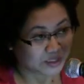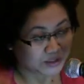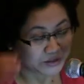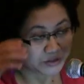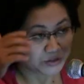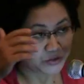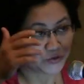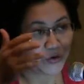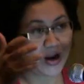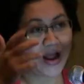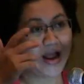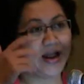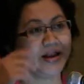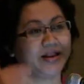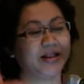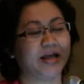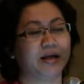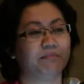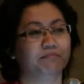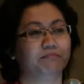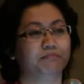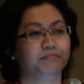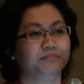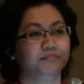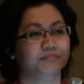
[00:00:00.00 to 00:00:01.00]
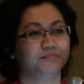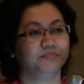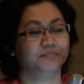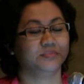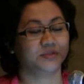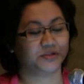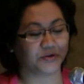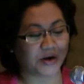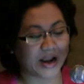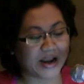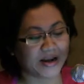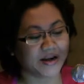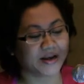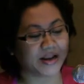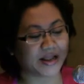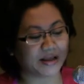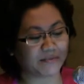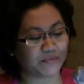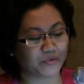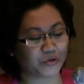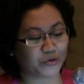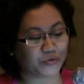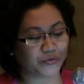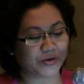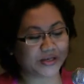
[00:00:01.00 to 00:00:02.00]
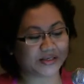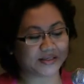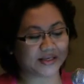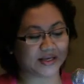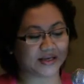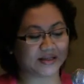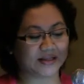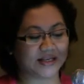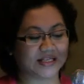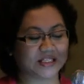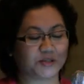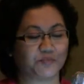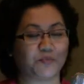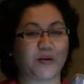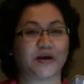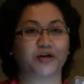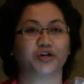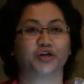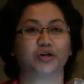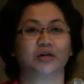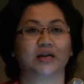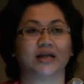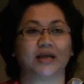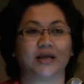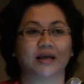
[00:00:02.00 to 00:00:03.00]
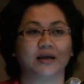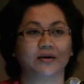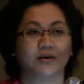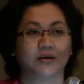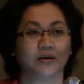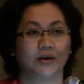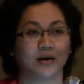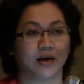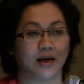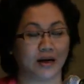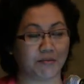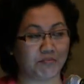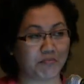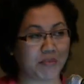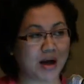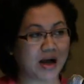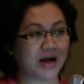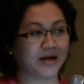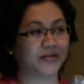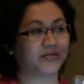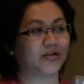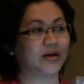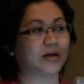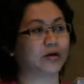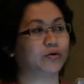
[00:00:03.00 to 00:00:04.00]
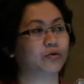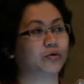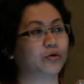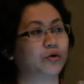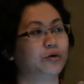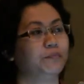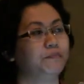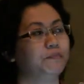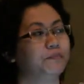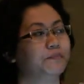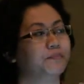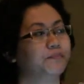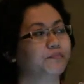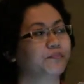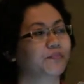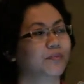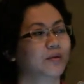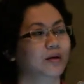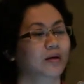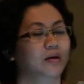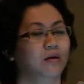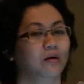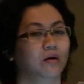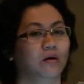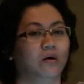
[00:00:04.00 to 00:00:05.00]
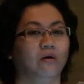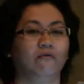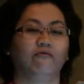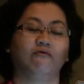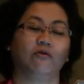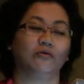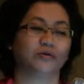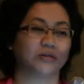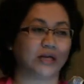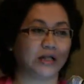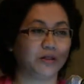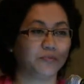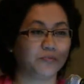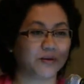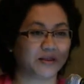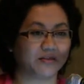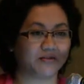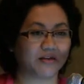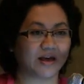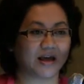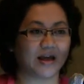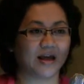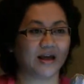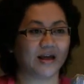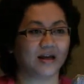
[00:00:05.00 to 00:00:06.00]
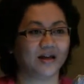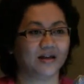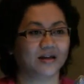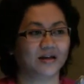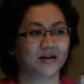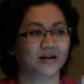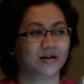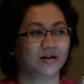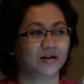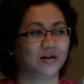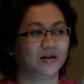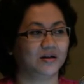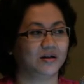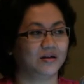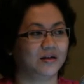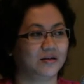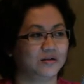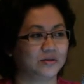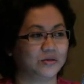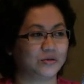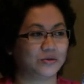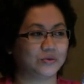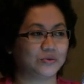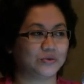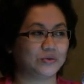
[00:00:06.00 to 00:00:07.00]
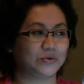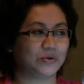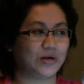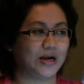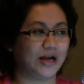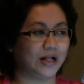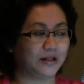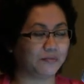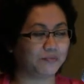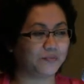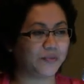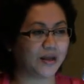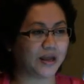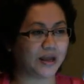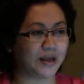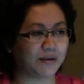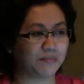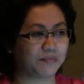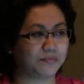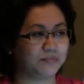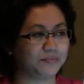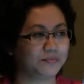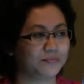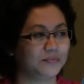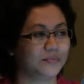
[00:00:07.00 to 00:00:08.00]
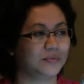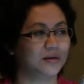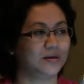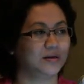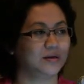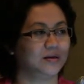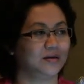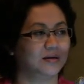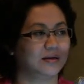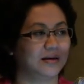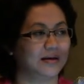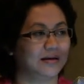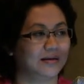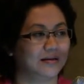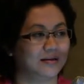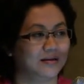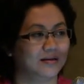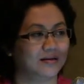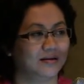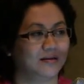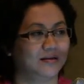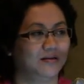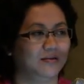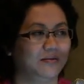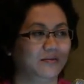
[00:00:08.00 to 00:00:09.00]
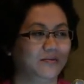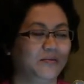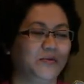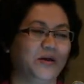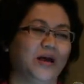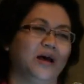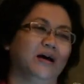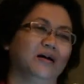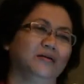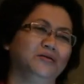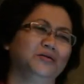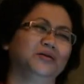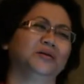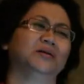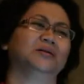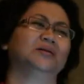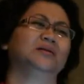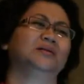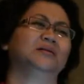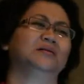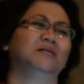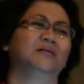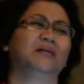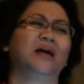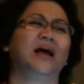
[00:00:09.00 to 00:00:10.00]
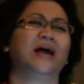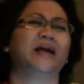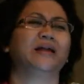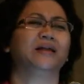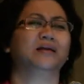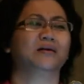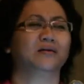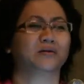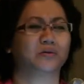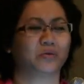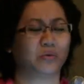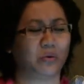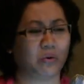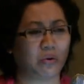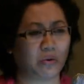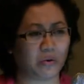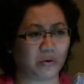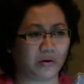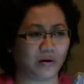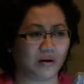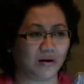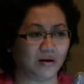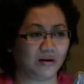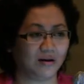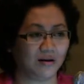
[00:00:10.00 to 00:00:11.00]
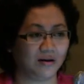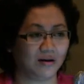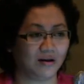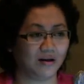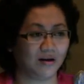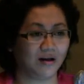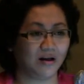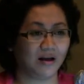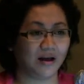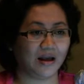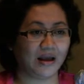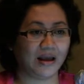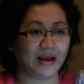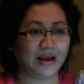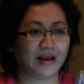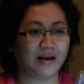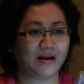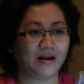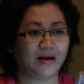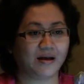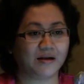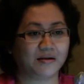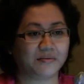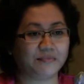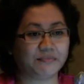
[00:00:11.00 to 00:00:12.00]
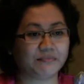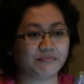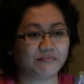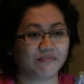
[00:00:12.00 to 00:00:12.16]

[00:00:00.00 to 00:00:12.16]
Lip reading: train them to reason, especially among the group. Of course, I'll be there to help them. They are just 9 years old. And